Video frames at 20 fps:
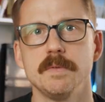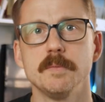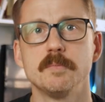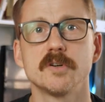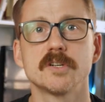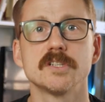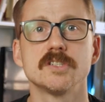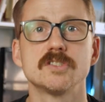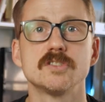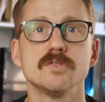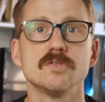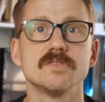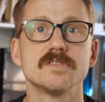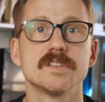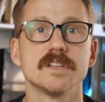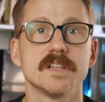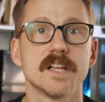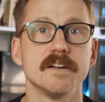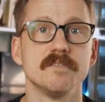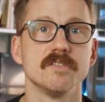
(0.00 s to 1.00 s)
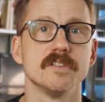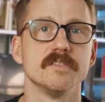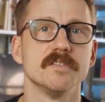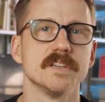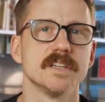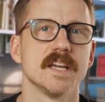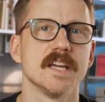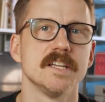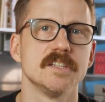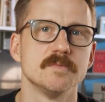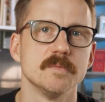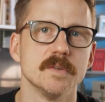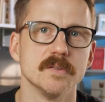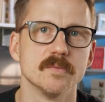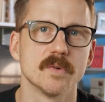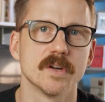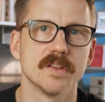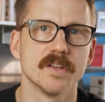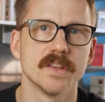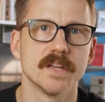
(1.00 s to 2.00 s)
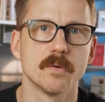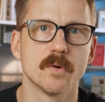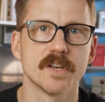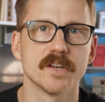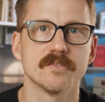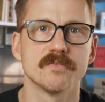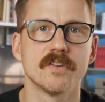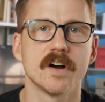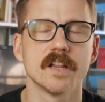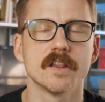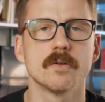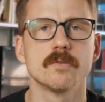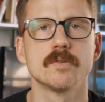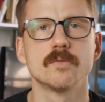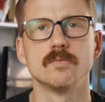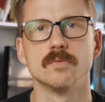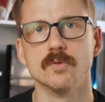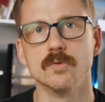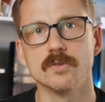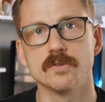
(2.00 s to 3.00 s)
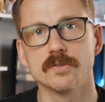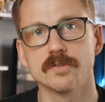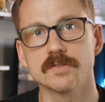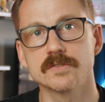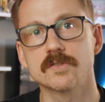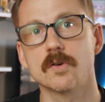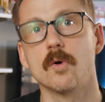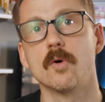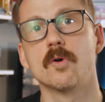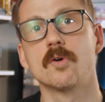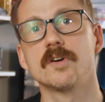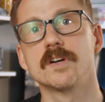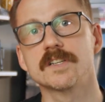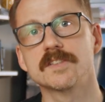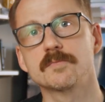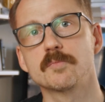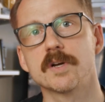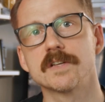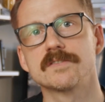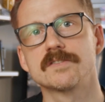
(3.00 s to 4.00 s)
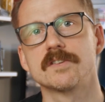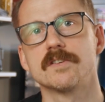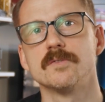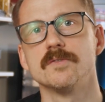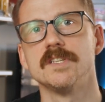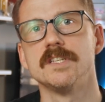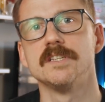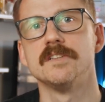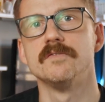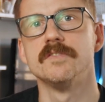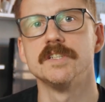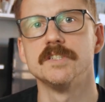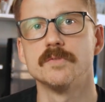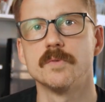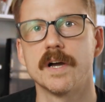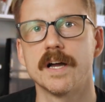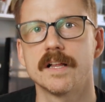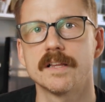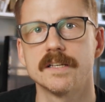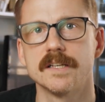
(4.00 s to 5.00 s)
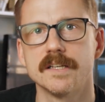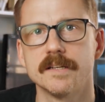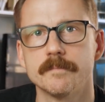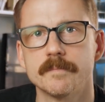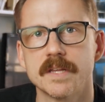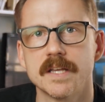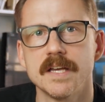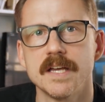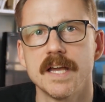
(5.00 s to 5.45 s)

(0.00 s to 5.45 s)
People can choose the level of engagement, whether they want to follow the rules or express their own individuality.